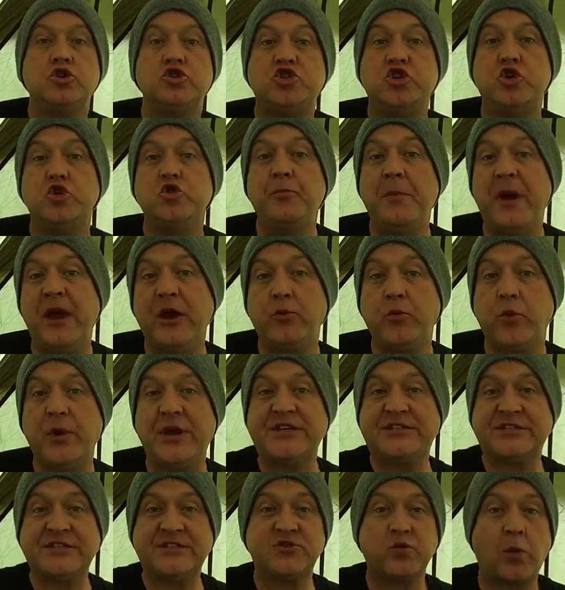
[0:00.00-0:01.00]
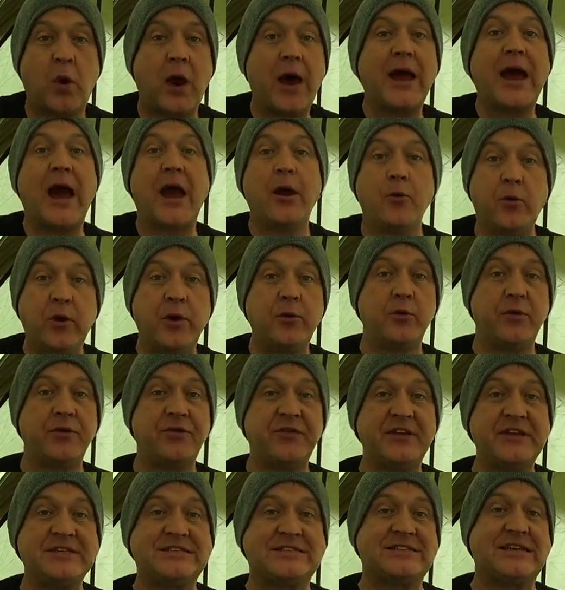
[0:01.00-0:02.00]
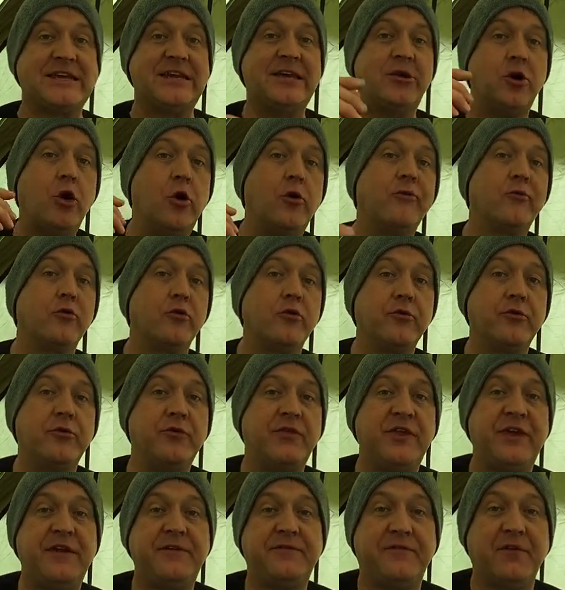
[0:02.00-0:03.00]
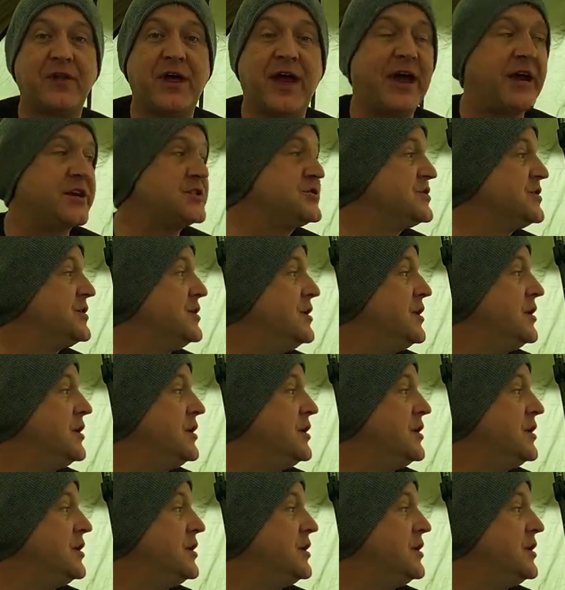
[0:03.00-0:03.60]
Two main reasons why I went with this tent over the Flash.